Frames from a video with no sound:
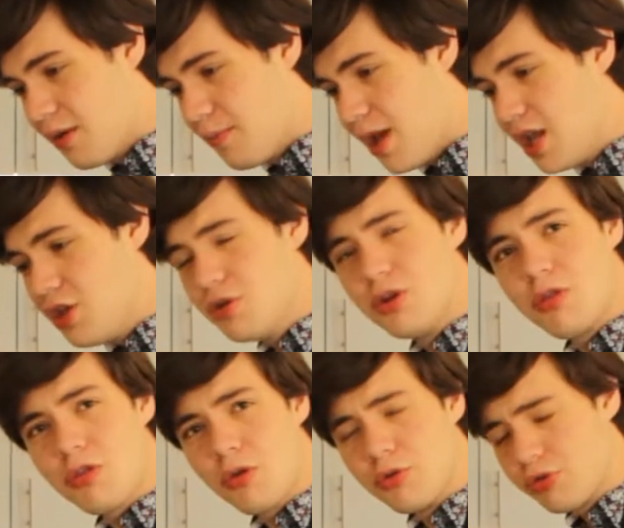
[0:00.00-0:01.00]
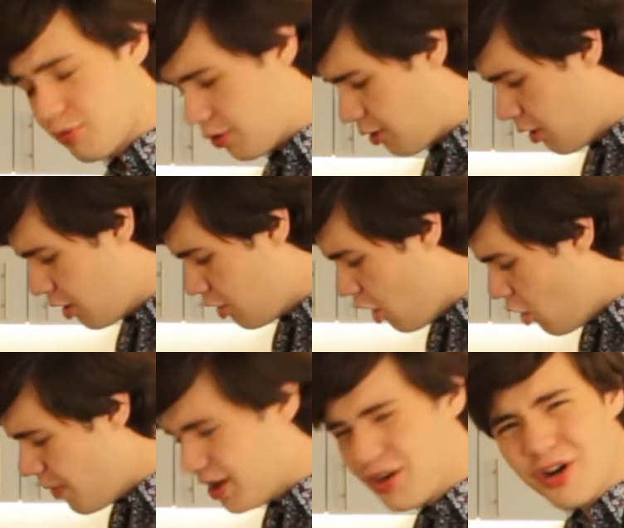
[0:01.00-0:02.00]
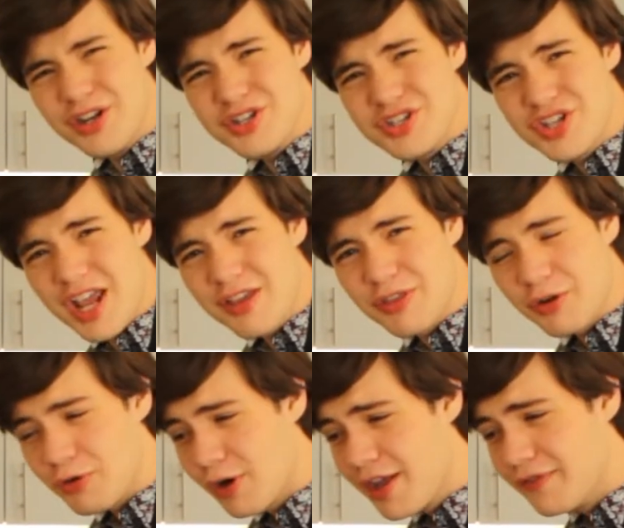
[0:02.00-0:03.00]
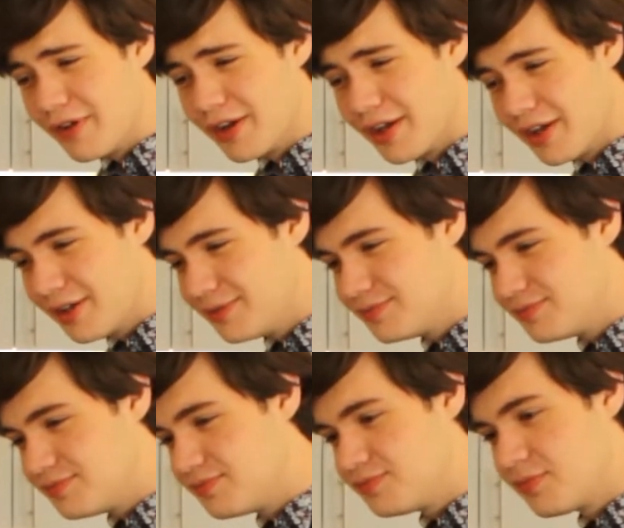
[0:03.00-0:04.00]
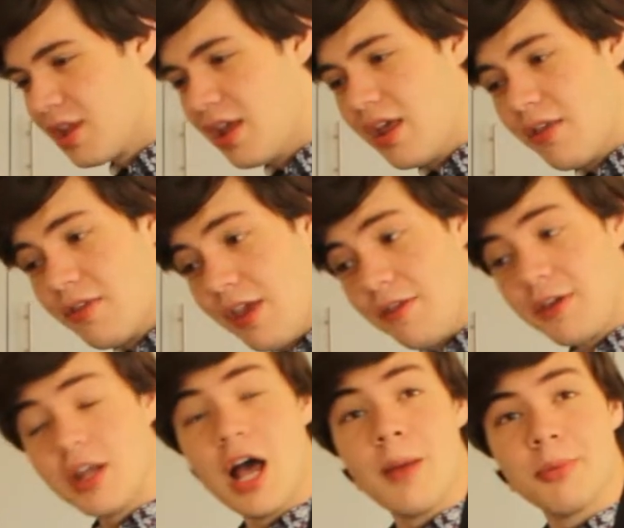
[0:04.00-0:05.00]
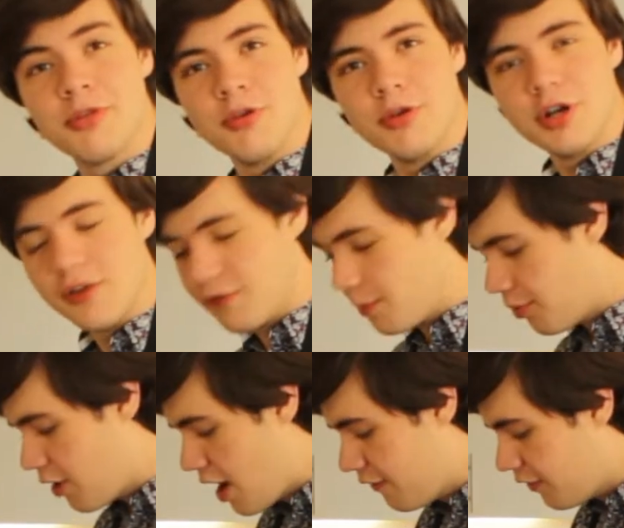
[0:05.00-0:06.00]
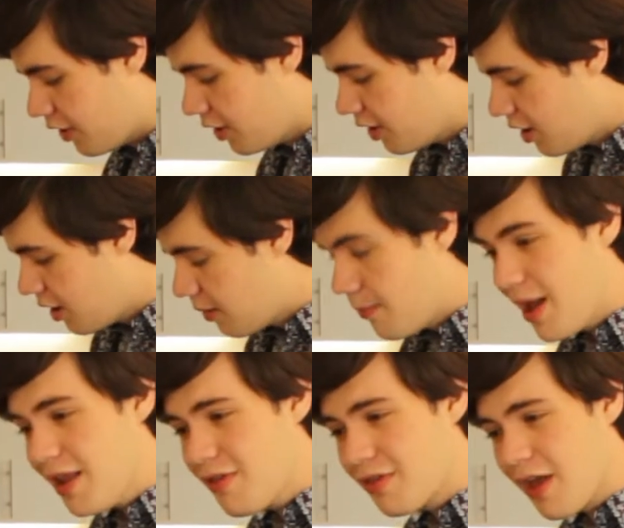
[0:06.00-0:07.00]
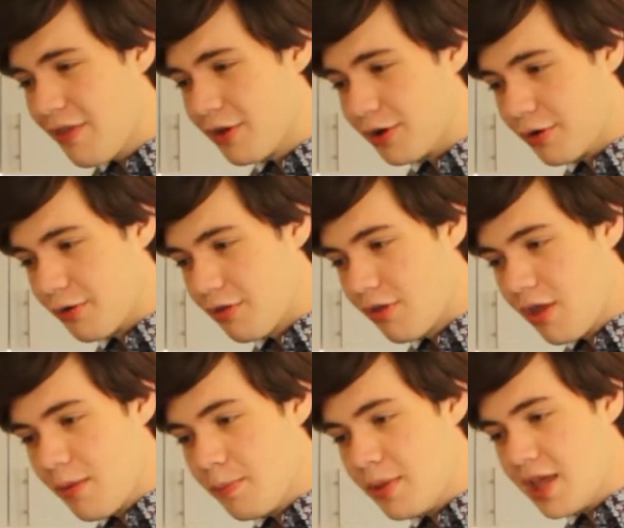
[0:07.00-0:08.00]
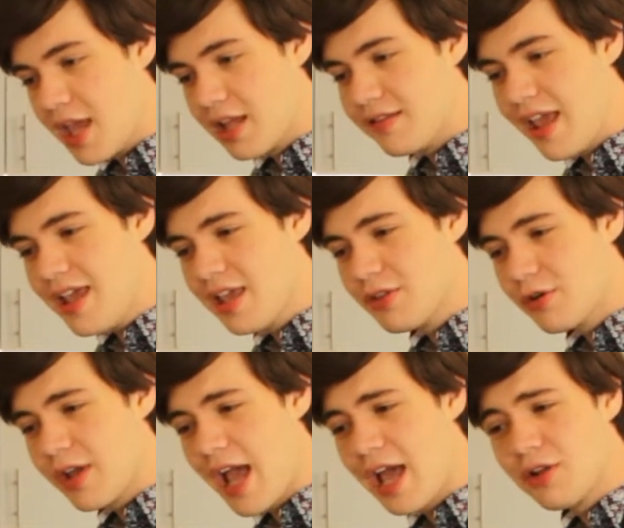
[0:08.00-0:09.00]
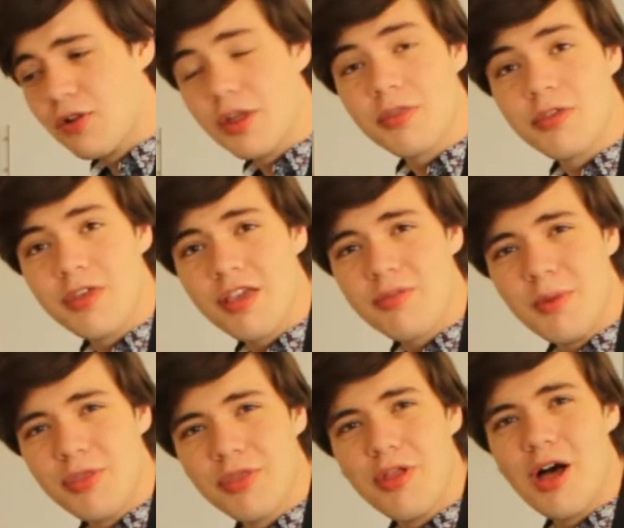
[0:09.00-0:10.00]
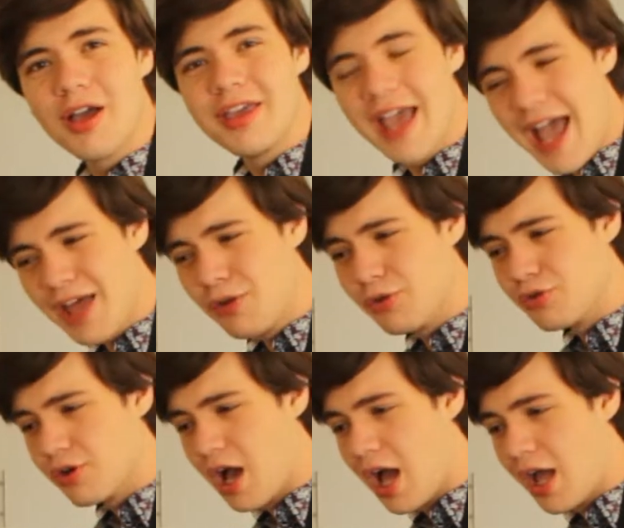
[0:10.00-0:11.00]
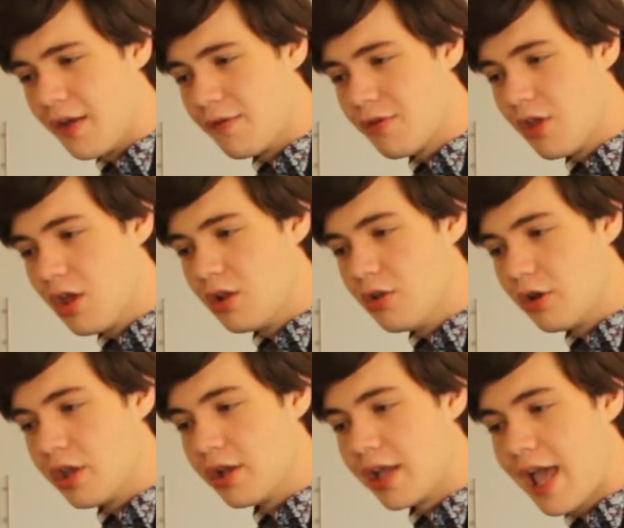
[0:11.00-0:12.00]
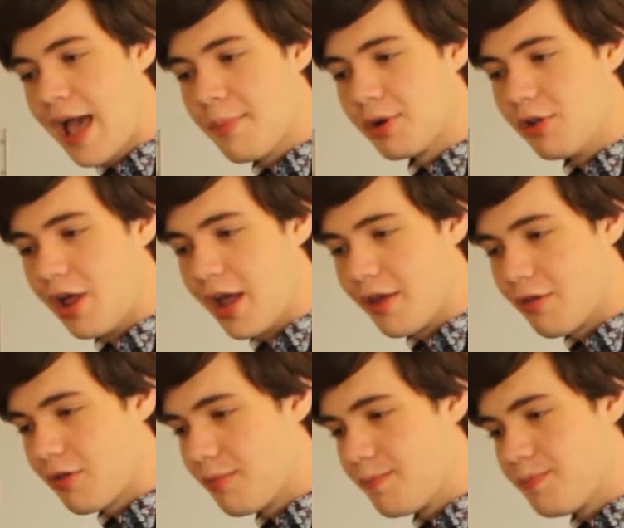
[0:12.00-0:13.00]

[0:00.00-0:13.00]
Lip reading: many Union soldiers returned home and couldn't shake the craving. Seizing an opportunity for profit, many Southerners began taking their cattle on 6-month-long cattle drives, looking to capitalize.